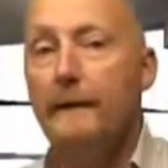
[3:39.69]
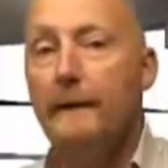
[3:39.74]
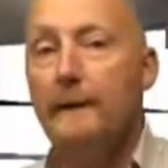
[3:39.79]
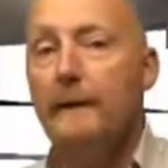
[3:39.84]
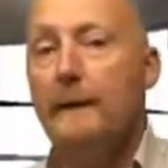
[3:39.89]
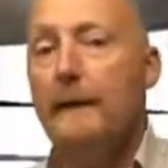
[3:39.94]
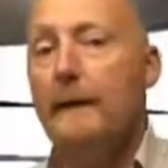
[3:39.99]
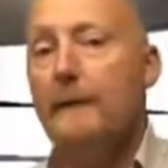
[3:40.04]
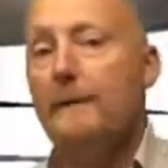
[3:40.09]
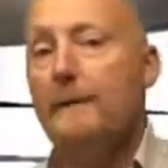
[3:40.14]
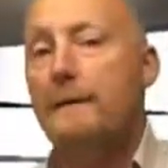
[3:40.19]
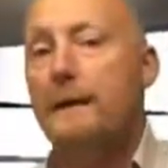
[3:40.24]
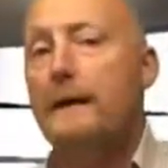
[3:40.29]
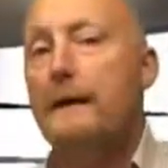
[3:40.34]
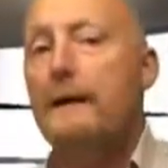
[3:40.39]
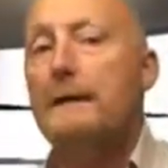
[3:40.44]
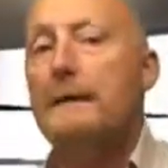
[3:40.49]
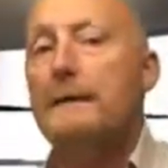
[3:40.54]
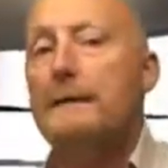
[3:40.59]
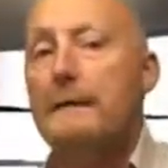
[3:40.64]
However,
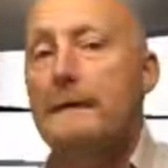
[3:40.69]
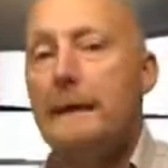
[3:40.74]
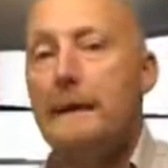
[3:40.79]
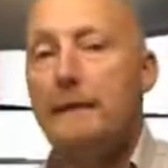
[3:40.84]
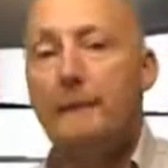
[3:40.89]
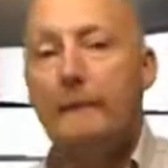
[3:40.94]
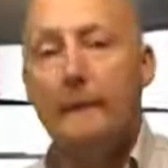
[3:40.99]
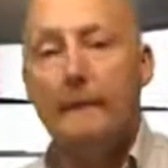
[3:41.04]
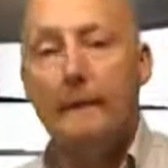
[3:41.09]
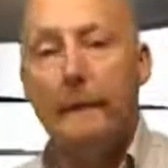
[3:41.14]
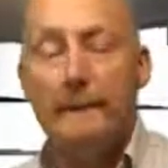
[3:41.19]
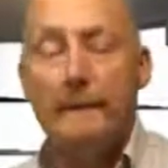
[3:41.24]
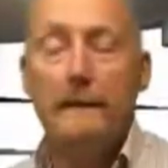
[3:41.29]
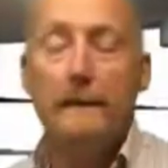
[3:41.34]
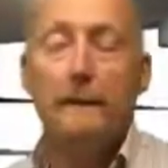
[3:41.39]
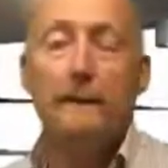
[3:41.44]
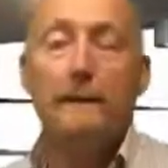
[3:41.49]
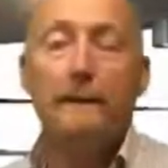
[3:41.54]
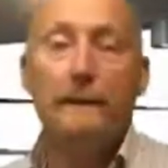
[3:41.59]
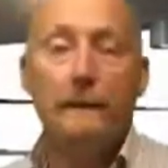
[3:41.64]

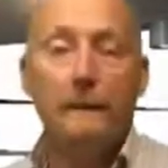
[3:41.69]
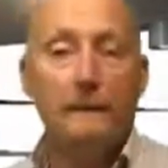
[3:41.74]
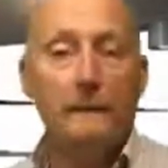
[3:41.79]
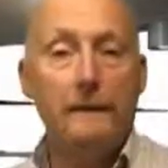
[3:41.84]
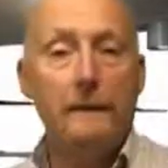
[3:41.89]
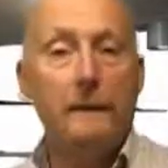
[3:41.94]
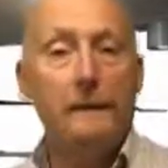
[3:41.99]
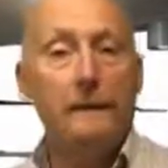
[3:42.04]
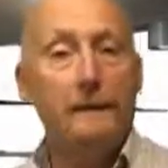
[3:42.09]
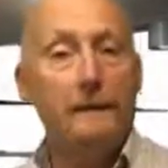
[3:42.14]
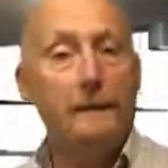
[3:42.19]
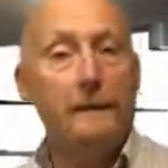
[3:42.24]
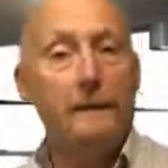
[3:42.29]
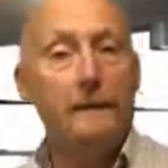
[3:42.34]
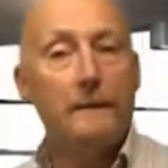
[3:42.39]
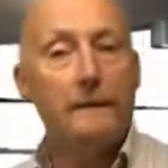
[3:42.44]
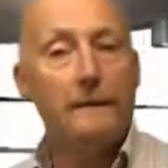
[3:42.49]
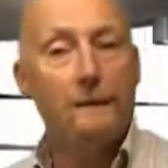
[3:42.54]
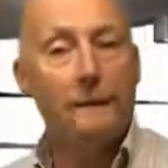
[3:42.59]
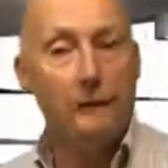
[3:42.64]
supplementing will never take the
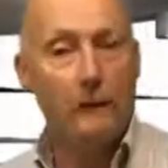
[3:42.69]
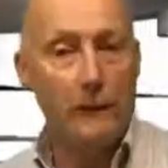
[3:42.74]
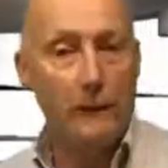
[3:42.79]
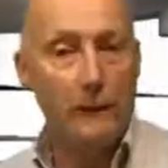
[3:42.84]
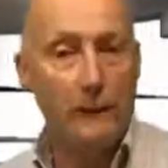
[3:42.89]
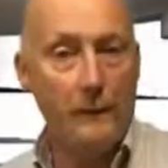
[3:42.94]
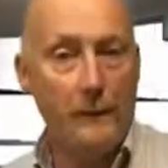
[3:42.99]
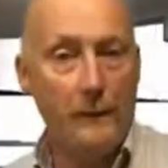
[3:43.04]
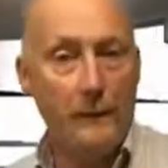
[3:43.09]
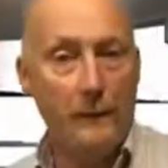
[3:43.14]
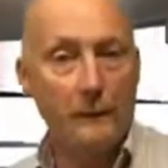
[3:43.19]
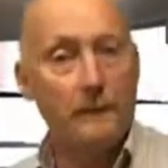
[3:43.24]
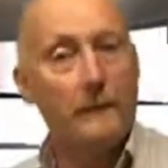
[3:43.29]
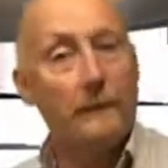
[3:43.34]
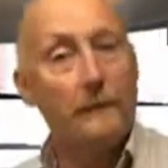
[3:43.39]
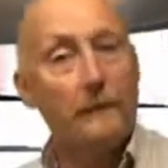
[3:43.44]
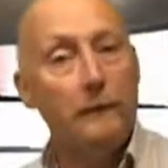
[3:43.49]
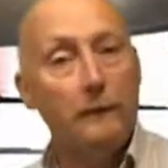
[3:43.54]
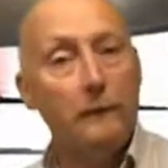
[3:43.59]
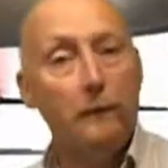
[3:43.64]
place of a well-balanced,
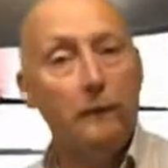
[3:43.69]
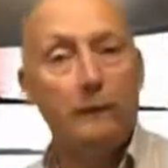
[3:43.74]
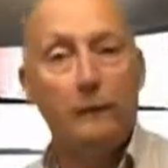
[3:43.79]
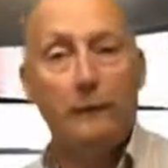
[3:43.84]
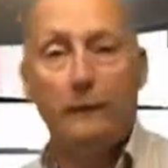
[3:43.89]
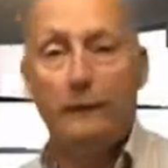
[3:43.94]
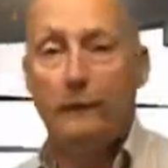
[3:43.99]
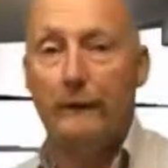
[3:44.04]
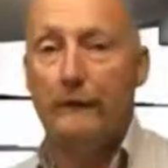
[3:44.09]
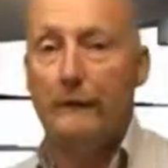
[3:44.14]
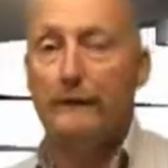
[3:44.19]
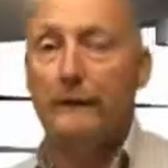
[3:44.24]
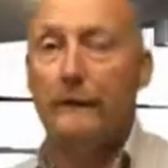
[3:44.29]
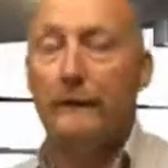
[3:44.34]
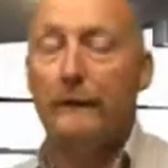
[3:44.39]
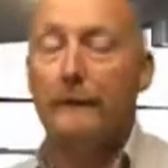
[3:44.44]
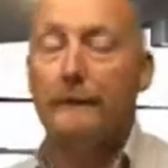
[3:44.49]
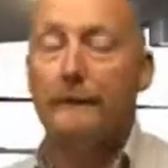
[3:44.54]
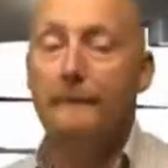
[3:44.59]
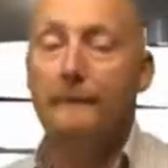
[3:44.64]
nutrient-rich
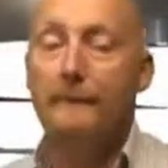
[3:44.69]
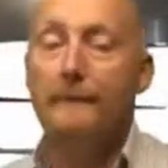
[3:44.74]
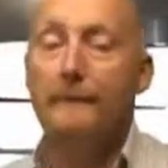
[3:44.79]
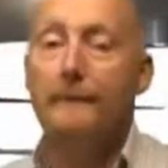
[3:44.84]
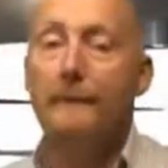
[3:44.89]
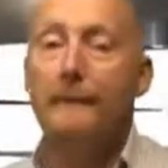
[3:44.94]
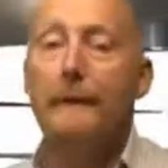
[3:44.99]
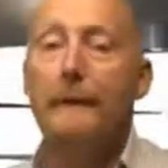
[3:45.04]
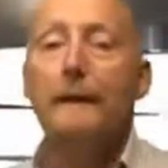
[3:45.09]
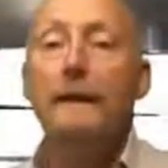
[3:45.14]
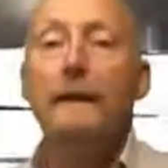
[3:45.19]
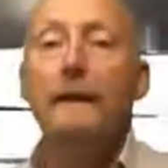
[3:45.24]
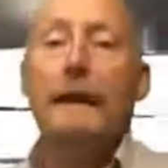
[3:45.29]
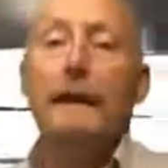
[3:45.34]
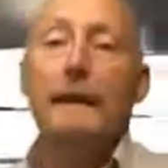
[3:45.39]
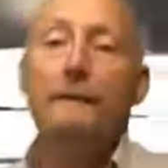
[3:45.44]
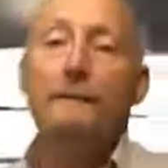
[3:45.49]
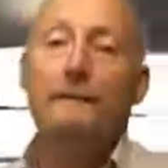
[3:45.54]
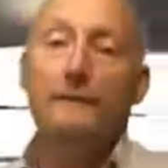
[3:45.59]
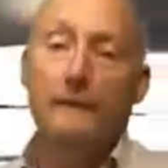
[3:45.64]
diet.
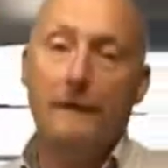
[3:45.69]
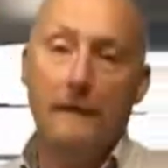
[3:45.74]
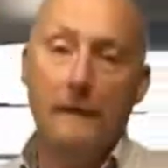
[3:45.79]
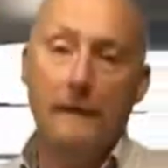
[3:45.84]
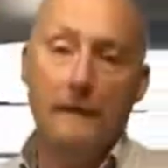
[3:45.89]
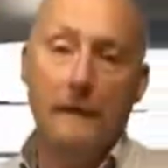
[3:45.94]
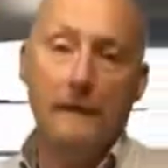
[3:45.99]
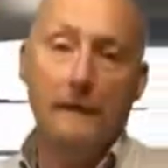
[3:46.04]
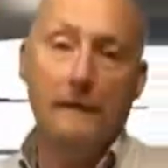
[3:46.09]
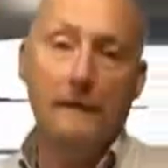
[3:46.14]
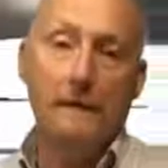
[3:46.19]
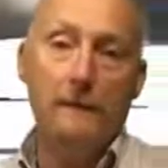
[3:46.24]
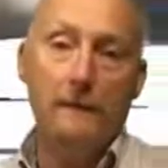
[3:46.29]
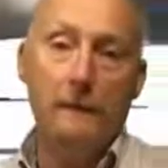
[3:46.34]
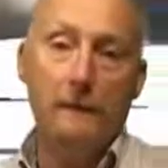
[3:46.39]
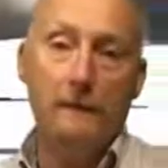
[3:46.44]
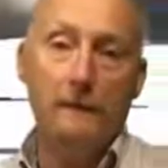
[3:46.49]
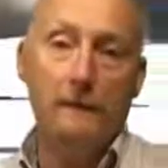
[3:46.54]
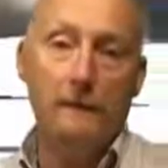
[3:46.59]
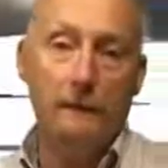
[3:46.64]
It's far better to
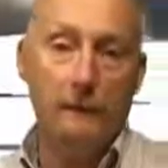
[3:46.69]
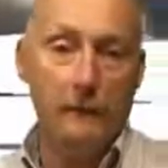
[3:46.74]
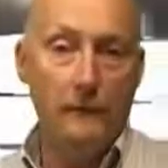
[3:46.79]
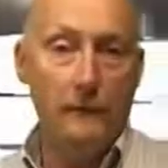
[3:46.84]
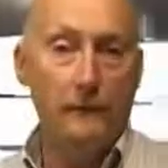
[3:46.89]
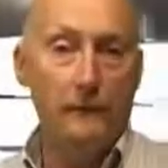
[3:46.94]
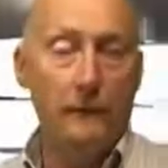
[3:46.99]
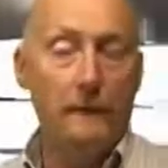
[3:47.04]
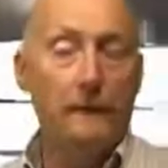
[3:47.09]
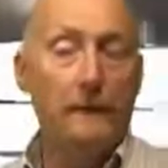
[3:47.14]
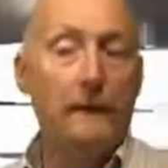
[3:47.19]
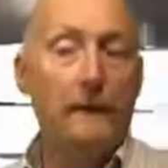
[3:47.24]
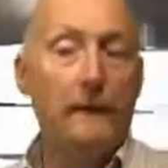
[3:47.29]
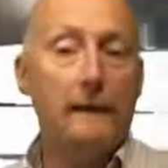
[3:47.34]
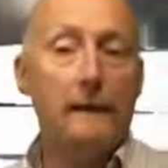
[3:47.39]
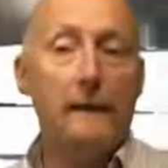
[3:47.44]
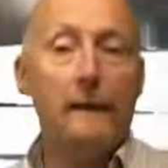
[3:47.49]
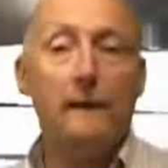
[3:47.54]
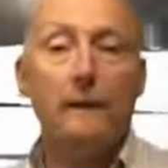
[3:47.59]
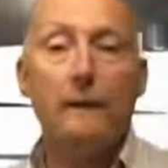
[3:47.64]
use food to get
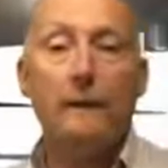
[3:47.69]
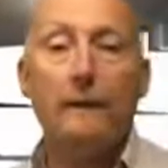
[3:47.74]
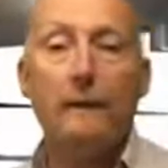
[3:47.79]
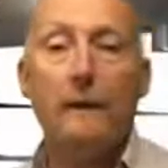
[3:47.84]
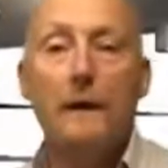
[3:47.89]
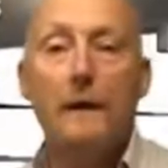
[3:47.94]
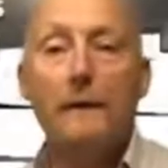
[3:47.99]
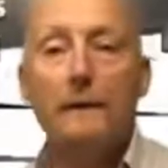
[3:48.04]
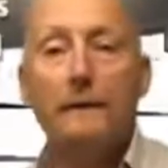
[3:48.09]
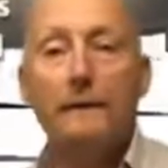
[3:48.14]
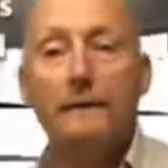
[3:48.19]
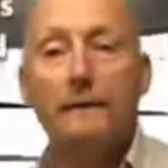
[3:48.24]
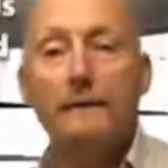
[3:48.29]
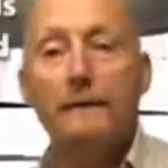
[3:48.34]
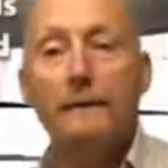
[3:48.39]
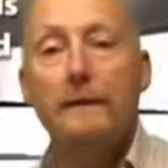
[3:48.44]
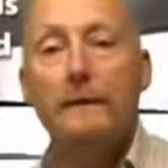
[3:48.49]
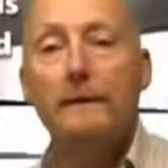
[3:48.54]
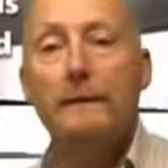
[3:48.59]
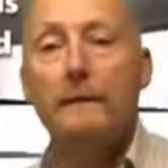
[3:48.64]
our requirements of
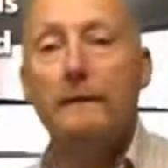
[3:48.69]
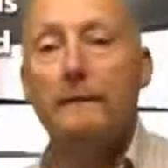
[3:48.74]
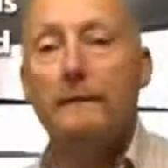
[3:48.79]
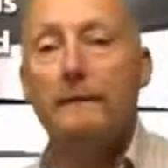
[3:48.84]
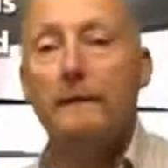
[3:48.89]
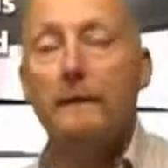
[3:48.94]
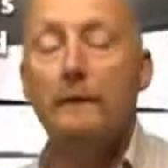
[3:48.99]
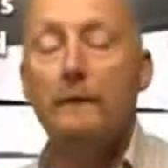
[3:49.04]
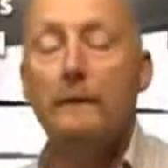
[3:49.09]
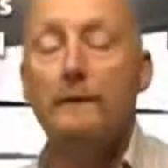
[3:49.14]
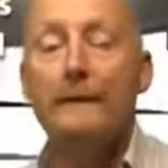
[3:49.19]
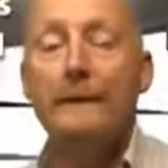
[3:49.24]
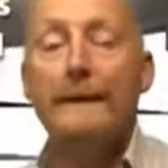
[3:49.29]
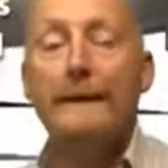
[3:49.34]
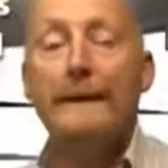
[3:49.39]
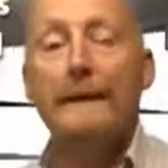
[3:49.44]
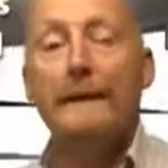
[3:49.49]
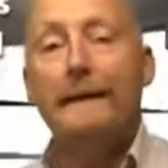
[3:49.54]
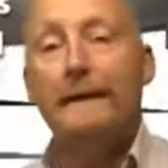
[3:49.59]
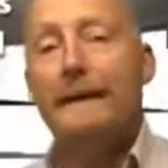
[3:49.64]
vitamins and minerals
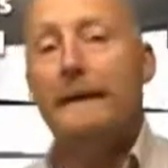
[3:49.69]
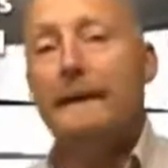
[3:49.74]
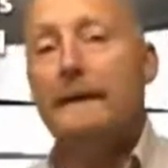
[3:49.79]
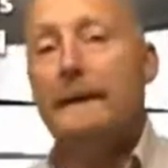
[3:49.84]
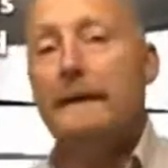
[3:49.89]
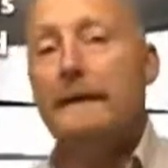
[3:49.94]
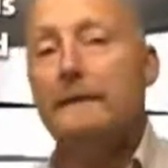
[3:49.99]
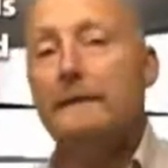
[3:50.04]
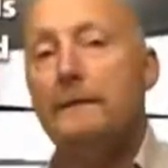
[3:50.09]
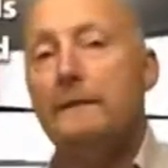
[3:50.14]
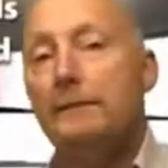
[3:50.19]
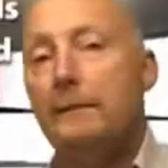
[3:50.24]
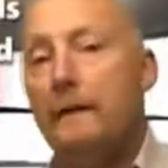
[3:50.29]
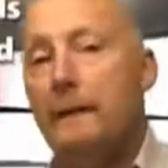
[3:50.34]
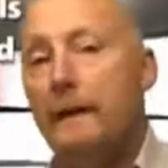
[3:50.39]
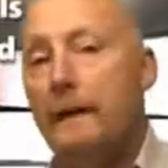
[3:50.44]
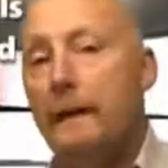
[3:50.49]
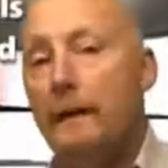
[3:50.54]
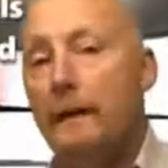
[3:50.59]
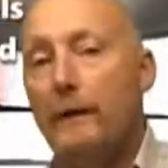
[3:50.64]
than it is to
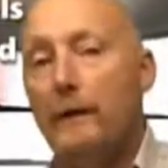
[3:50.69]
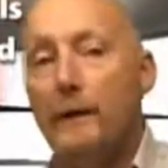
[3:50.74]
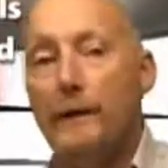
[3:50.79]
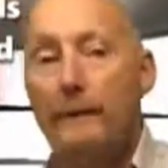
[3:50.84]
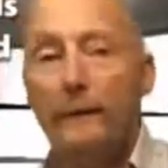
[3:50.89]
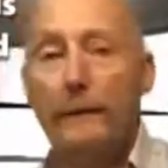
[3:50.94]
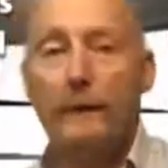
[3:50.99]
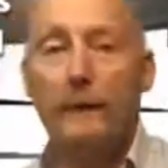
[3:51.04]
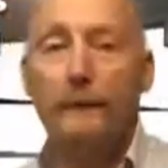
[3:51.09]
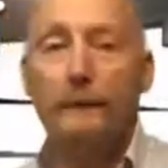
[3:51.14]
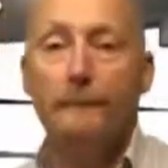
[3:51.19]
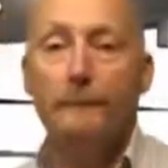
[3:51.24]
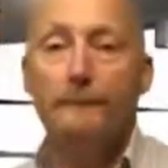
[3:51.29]
rely on a pill.